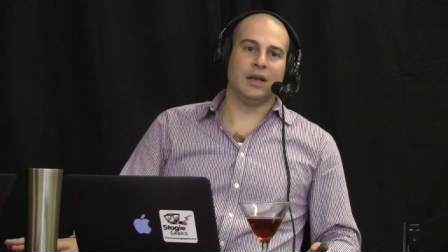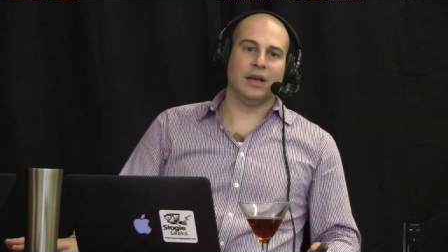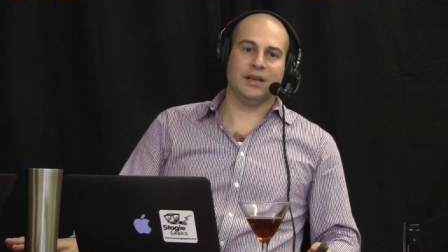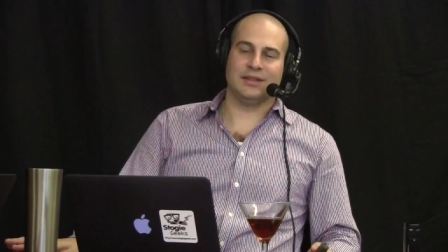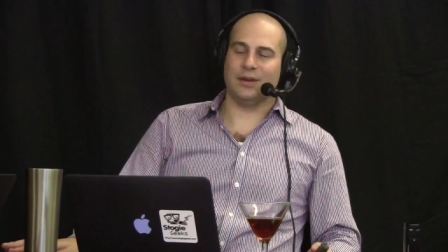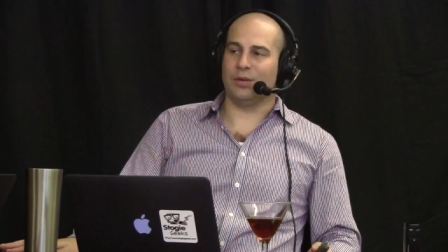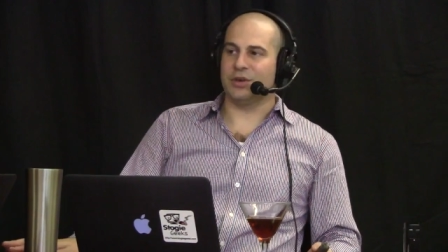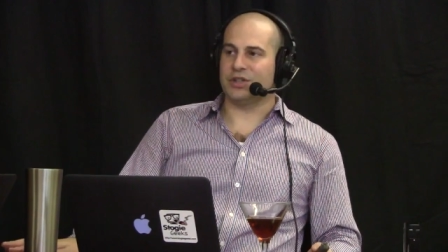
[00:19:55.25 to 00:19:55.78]
He's
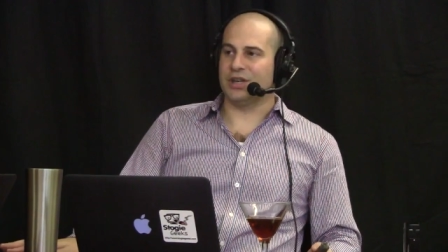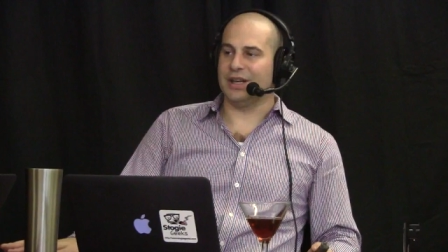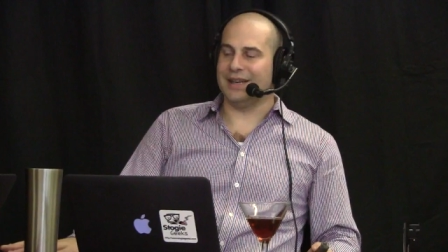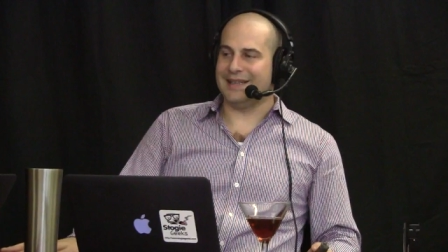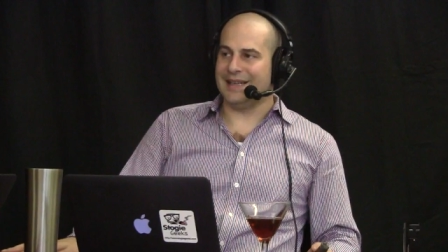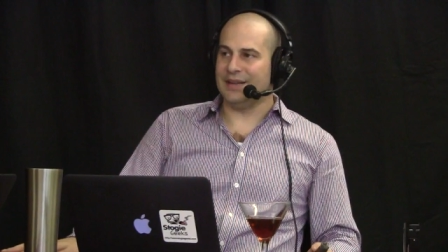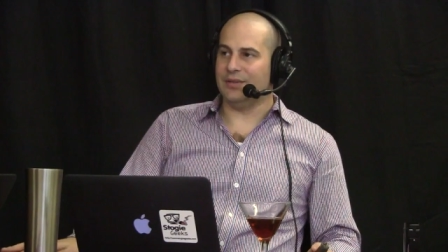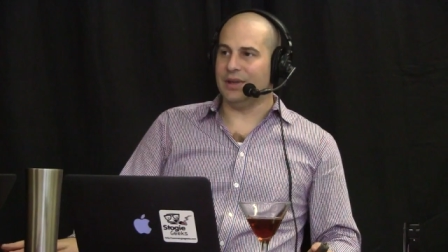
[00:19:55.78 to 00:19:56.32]
not watching on a
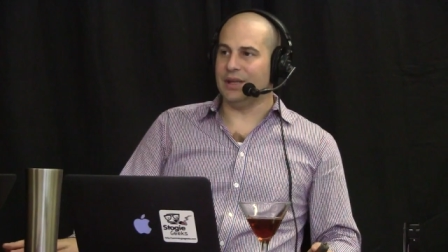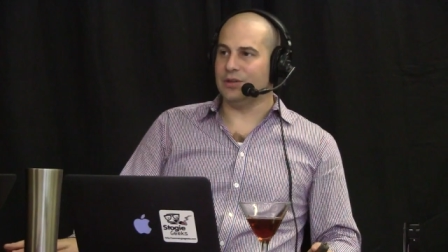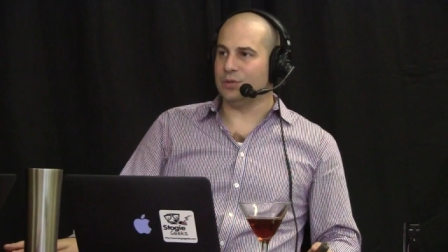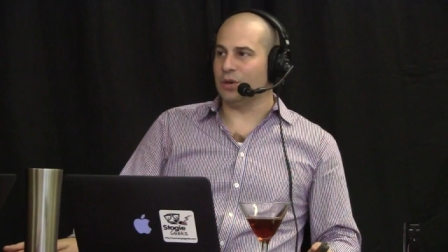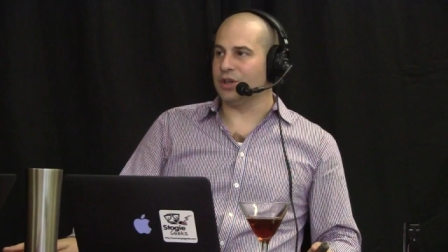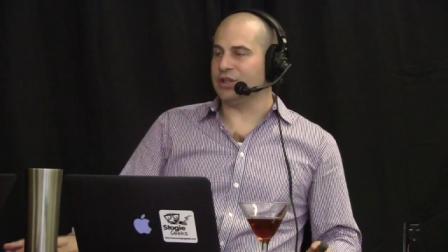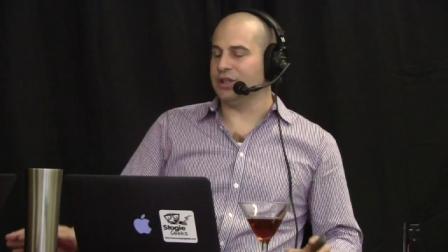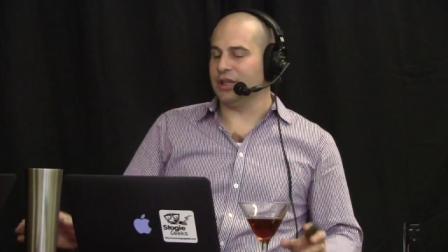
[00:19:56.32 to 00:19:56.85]
TV. He's
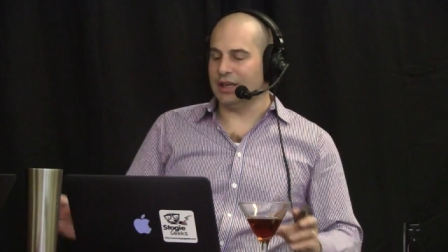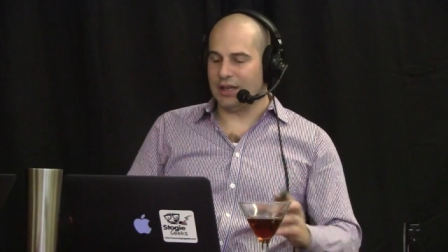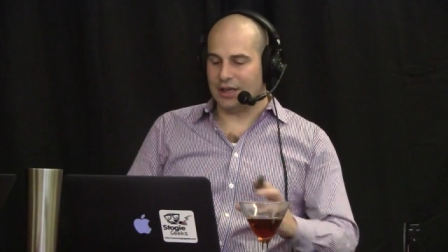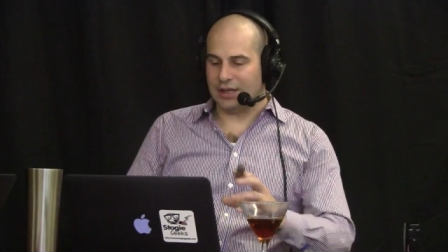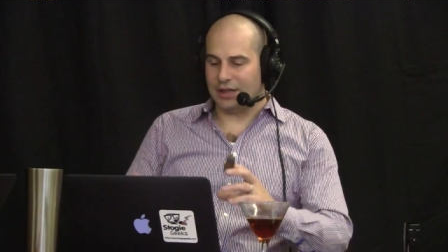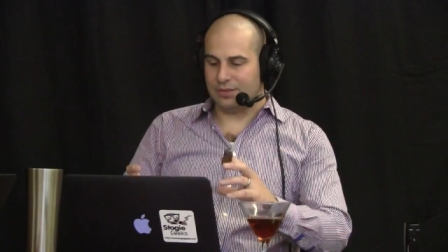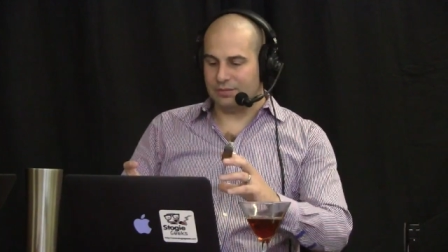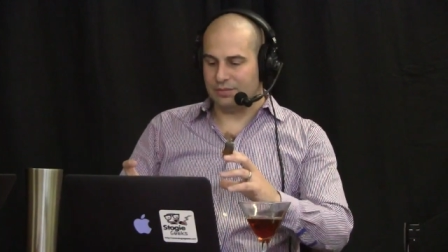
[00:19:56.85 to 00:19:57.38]
watching it on
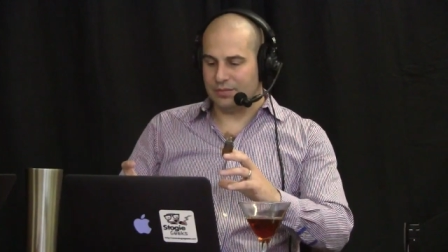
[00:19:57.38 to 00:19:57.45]
a,